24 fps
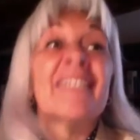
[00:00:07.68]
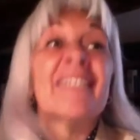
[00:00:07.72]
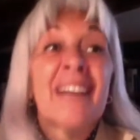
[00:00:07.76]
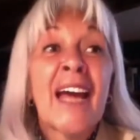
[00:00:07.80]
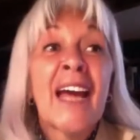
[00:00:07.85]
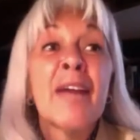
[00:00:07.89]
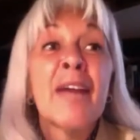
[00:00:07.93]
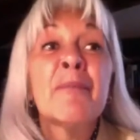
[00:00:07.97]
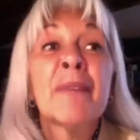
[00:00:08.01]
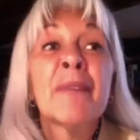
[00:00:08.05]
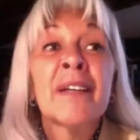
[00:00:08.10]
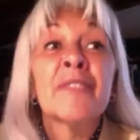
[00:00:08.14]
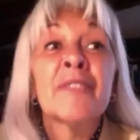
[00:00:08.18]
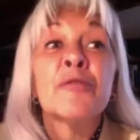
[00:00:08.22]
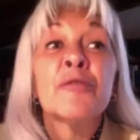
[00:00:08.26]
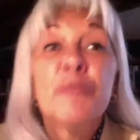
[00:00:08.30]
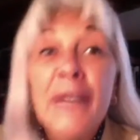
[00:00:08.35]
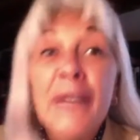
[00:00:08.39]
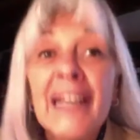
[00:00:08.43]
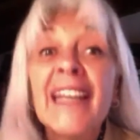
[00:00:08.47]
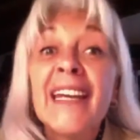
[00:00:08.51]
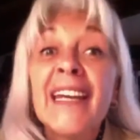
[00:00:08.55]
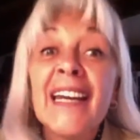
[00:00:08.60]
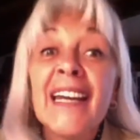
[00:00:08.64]
I'm
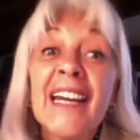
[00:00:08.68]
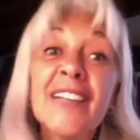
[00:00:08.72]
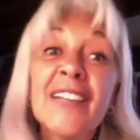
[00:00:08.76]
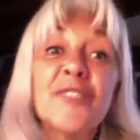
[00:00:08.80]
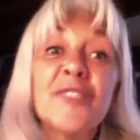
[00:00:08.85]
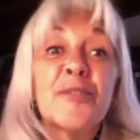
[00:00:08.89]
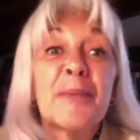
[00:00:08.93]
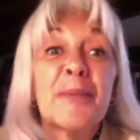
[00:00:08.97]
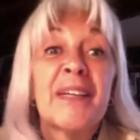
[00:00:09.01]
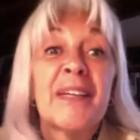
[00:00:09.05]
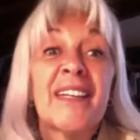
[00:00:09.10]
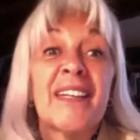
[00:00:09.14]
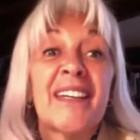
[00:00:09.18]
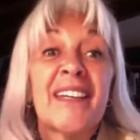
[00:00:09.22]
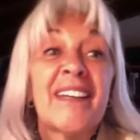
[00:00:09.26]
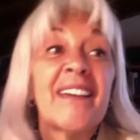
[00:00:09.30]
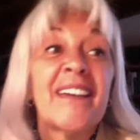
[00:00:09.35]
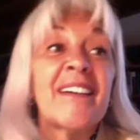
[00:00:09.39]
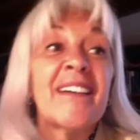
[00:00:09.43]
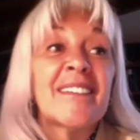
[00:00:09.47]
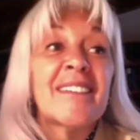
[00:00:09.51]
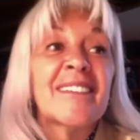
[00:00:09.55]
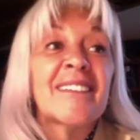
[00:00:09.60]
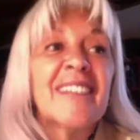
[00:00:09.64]
really glad to be
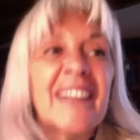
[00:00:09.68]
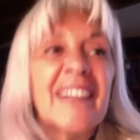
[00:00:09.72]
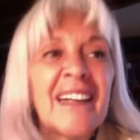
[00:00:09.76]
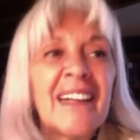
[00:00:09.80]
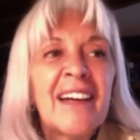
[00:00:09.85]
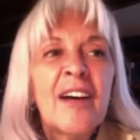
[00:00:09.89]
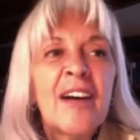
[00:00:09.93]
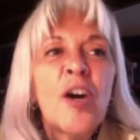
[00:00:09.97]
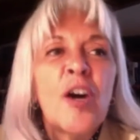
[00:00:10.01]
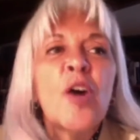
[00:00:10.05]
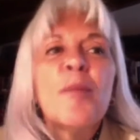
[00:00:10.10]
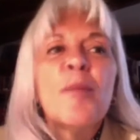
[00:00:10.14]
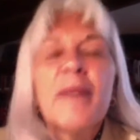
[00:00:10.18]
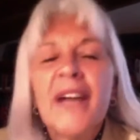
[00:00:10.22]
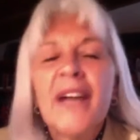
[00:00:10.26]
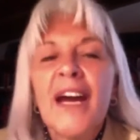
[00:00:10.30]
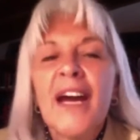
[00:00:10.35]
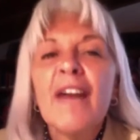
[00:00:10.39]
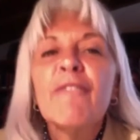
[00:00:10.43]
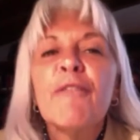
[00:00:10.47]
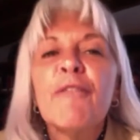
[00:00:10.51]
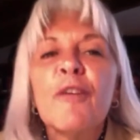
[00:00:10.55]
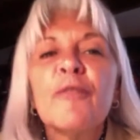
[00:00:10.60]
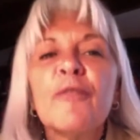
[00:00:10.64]
here. On
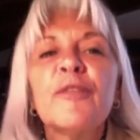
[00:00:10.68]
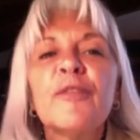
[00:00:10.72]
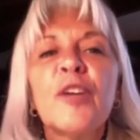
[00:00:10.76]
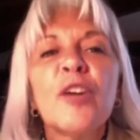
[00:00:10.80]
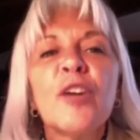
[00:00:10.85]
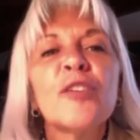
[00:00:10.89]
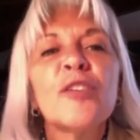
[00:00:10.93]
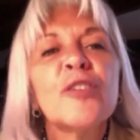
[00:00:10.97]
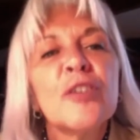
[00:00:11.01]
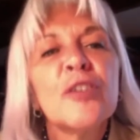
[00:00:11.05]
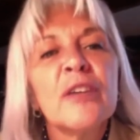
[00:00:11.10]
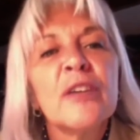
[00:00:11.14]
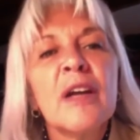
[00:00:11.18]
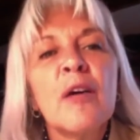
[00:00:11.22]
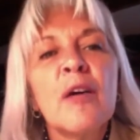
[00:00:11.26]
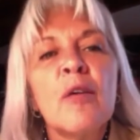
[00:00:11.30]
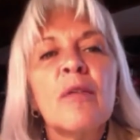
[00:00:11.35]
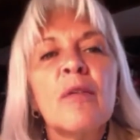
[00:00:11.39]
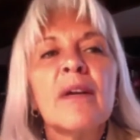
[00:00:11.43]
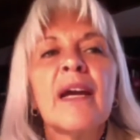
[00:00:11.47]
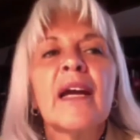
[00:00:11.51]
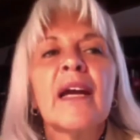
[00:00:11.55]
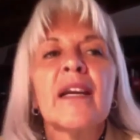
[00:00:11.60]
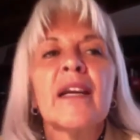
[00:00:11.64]
behalf of Dr.
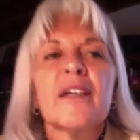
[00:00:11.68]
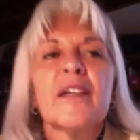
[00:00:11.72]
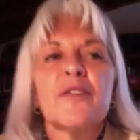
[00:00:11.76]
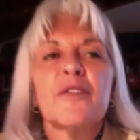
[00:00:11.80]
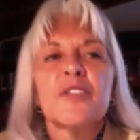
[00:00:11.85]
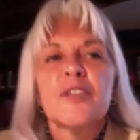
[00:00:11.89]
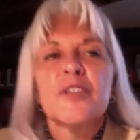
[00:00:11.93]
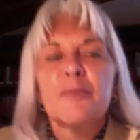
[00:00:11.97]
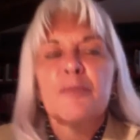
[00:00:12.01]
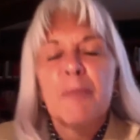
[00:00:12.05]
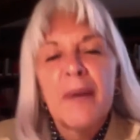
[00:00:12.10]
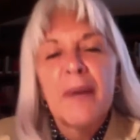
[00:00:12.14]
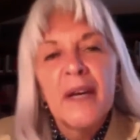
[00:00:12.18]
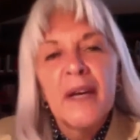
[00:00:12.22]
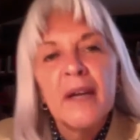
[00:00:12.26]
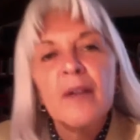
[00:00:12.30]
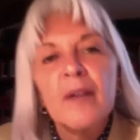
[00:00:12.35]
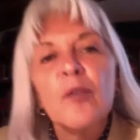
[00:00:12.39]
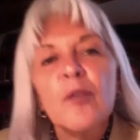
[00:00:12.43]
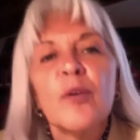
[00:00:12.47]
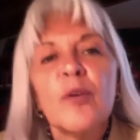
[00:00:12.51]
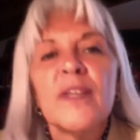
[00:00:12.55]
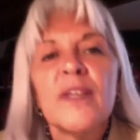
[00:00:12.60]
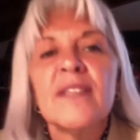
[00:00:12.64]
Raul Carrillo Esper,
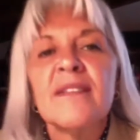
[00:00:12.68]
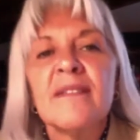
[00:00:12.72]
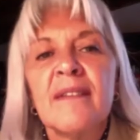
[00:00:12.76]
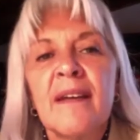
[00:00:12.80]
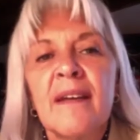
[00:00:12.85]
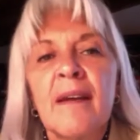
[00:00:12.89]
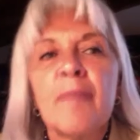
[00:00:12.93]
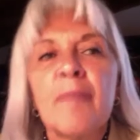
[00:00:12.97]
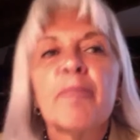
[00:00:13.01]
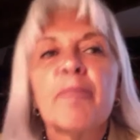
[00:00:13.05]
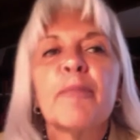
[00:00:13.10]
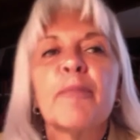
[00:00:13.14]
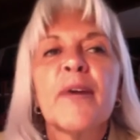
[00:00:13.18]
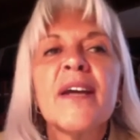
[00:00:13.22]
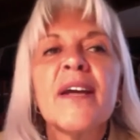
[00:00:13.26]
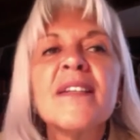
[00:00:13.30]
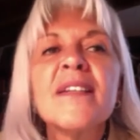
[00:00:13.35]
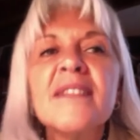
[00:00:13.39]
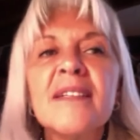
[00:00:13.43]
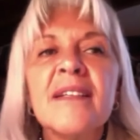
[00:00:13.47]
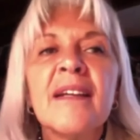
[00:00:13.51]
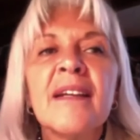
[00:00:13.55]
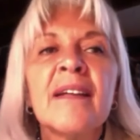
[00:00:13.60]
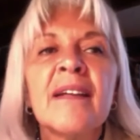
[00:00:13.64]
who is the
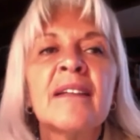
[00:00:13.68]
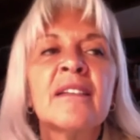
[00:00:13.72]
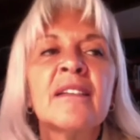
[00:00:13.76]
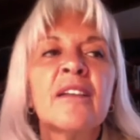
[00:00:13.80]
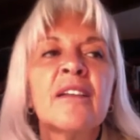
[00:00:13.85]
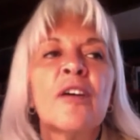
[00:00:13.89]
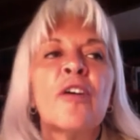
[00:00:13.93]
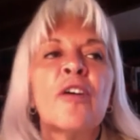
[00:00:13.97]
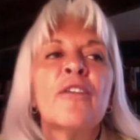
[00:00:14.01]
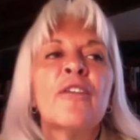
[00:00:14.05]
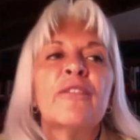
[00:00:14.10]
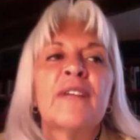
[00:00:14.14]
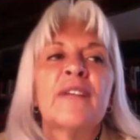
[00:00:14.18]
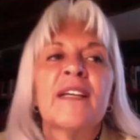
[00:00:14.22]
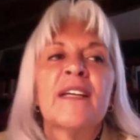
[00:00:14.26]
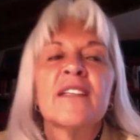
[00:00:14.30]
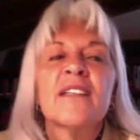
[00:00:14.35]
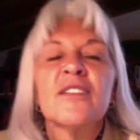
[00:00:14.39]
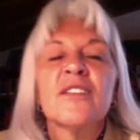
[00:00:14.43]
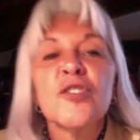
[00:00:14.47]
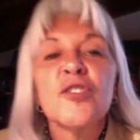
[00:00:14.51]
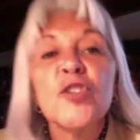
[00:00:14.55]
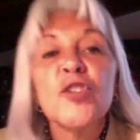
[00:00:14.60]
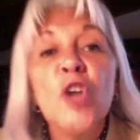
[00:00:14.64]
president of the
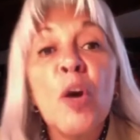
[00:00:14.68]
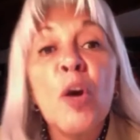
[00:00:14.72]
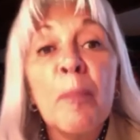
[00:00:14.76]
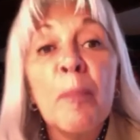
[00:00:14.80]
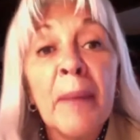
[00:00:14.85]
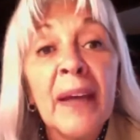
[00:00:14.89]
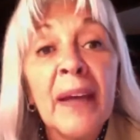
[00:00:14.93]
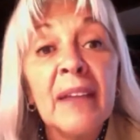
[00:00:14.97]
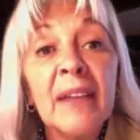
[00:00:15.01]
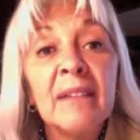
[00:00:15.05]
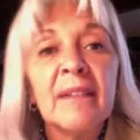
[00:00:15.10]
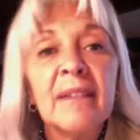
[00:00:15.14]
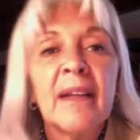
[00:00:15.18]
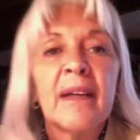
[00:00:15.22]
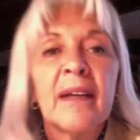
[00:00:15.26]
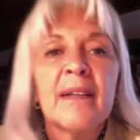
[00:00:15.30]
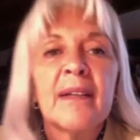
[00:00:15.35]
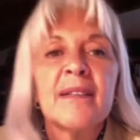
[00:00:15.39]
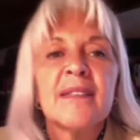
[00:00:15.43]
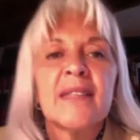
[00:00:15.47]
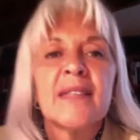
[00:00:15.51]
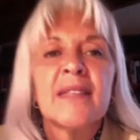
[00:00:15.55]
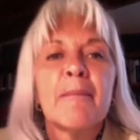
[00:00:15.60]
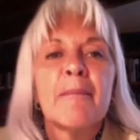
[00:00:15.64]
SOMETH, that
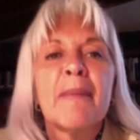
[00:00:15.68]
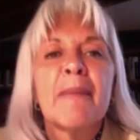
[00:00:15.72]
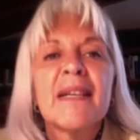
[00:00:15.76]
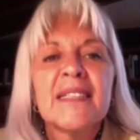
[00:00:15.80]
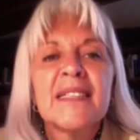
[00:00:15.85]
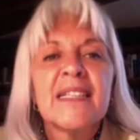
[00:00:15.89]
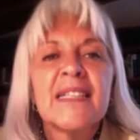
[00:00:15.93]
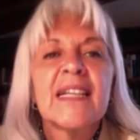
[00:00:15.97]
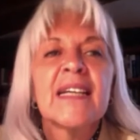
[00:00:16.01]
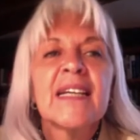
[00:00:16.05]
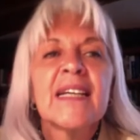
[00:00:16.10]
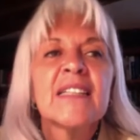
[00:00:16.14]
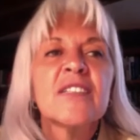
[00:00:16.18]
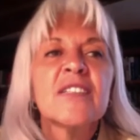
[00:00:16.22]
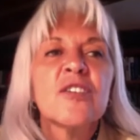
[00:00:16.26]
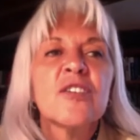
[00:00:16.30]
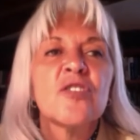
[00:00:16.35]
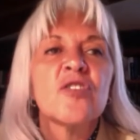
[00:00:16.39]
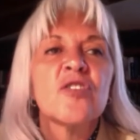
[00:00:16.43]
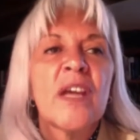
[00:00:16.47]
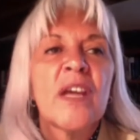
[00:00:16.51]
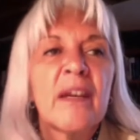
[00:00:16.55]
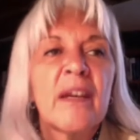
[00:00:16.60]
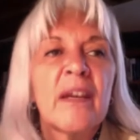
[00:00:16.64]
is the Mexican
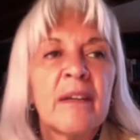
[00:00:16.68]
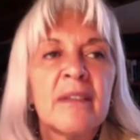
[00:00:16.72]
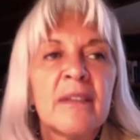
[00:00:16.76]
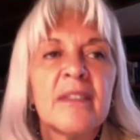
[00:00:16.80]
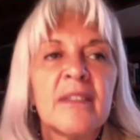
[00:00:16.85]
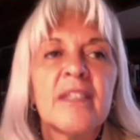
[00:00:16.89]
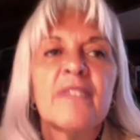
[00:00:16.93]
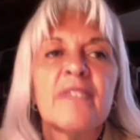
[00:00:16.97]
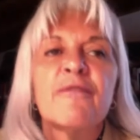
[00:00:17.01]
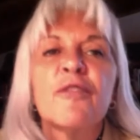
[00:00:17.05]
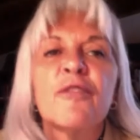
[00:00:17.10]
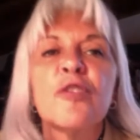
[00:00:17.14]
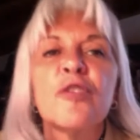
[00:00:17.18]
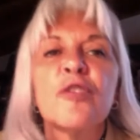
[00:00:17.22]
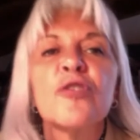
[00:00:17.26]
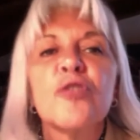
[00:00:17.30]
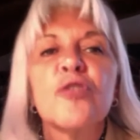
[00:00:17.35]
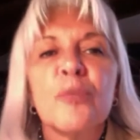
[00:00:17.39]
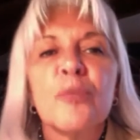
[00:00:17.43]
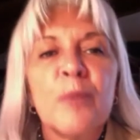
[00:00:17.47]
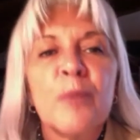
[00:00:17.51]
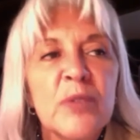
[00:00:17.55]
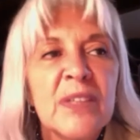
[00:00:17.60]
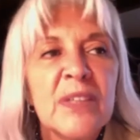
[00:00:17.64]
Society for
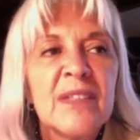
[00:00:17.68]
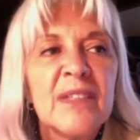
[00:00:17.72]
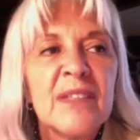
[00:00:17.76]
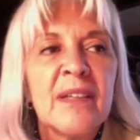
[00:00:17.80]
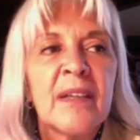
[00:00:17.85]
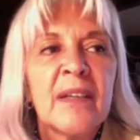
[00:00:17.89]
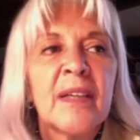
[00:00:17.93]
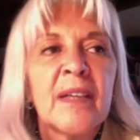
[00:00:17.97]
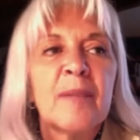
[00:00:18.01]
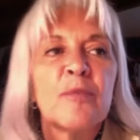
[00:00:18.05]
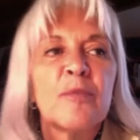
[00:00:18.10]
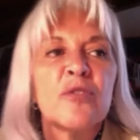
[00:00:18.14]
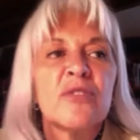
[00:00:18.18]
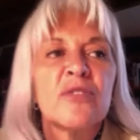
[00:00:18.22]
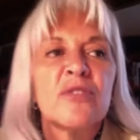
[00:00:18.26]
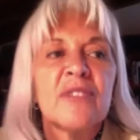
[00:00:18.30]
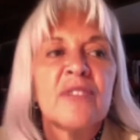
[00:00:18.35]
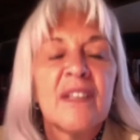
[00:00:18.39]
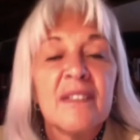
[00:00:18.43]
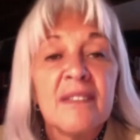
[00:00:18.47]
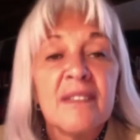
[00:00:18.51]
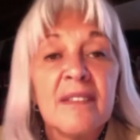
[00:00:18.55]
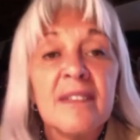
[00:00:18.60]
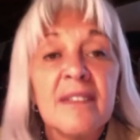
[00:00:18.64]
Thrombosis and
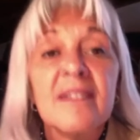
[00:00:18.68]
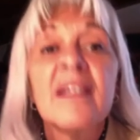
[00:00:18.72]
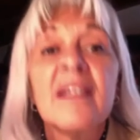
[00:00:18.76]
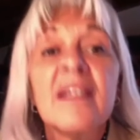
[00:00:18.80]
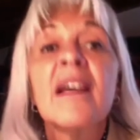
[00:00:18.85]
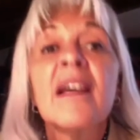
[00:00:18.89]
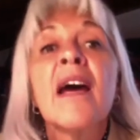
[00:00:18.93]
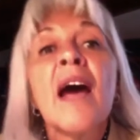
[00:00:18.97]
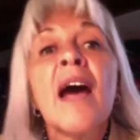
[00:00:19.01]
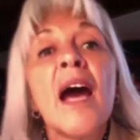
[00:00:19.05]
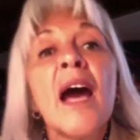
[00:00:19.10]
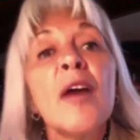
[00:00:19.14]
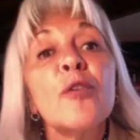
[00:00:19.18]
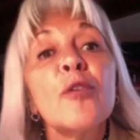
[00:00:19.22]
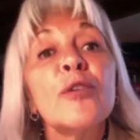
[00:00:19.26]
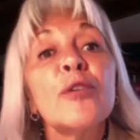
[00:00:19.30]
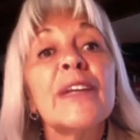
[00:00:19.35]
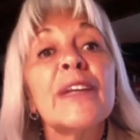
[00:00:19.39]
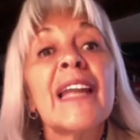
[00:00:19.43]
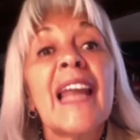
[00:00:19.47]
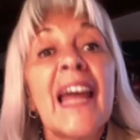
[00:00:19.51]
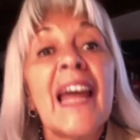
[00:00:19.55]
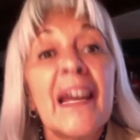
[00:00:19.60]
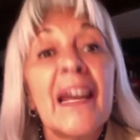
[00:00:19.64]
Hemostasis, I would
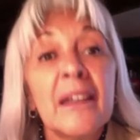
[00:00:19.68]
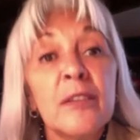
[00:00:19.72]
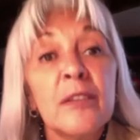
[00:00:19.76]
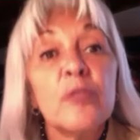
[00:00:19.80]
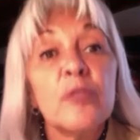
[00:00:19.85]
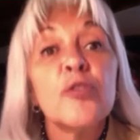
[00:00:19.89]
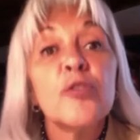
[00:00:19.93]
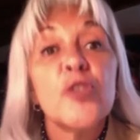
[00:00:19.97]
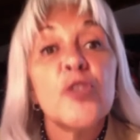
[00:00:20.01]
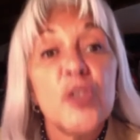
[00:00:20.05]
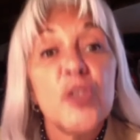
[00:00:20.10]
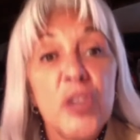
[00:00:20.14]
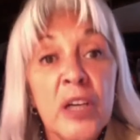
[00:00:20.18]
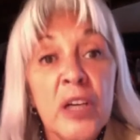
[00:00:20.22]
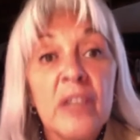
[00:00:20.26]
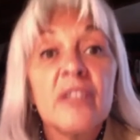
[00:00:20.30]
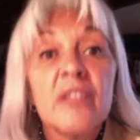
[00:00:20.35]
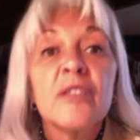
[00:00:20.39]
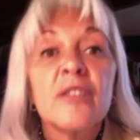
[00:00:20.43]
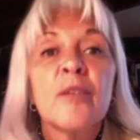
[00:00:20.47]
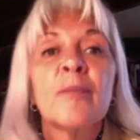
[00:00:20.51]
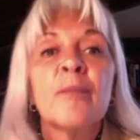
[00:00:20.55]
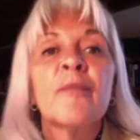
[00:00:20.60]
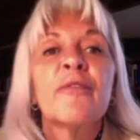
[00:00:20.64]
like to share
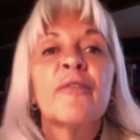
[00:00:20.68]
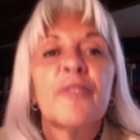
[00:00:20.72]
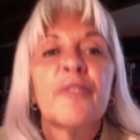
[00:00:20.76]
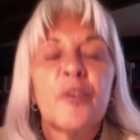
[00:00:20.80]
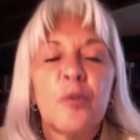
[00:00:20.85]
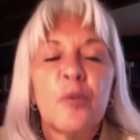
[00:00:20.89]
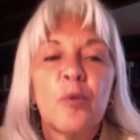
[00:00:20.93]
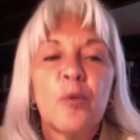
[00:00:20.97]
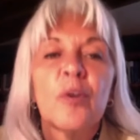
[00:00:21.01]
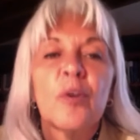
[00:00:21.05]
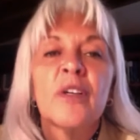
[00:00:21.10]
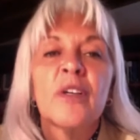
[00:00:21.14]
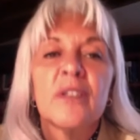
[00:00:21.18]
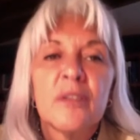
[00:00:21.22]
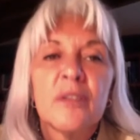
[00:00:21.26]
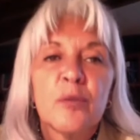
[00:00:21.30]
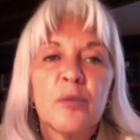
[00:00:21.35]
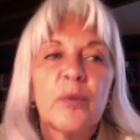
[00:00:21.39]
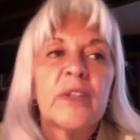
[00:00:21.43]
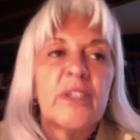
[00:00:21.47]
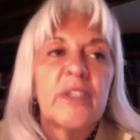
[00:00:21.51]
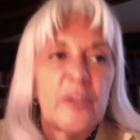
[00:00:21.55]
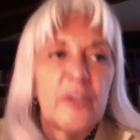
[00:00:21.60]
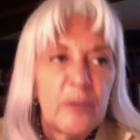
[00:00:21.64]
some few words
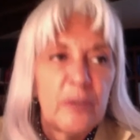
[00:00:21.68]
with you.